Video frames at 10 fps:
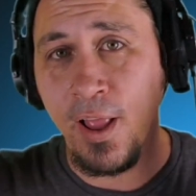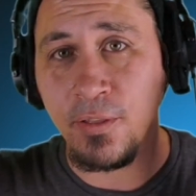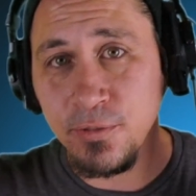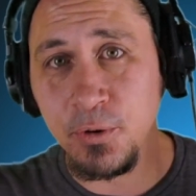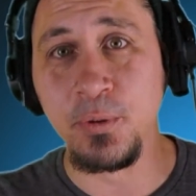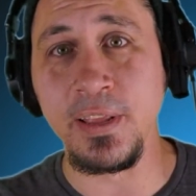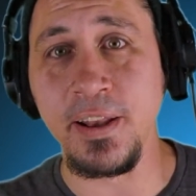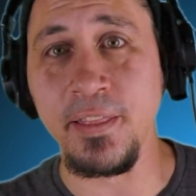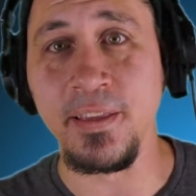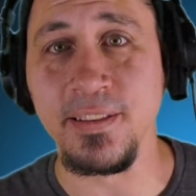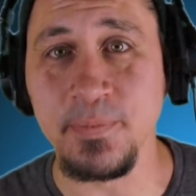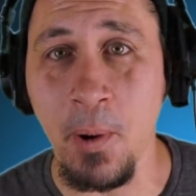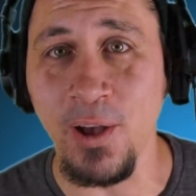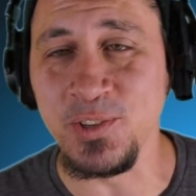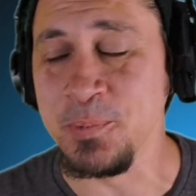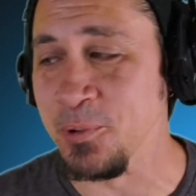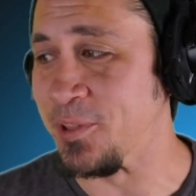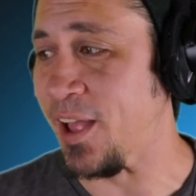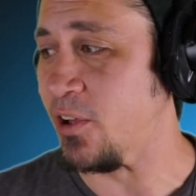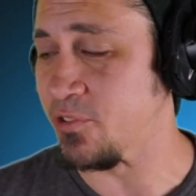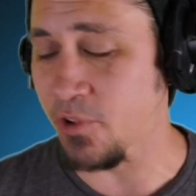literally anything is possible now.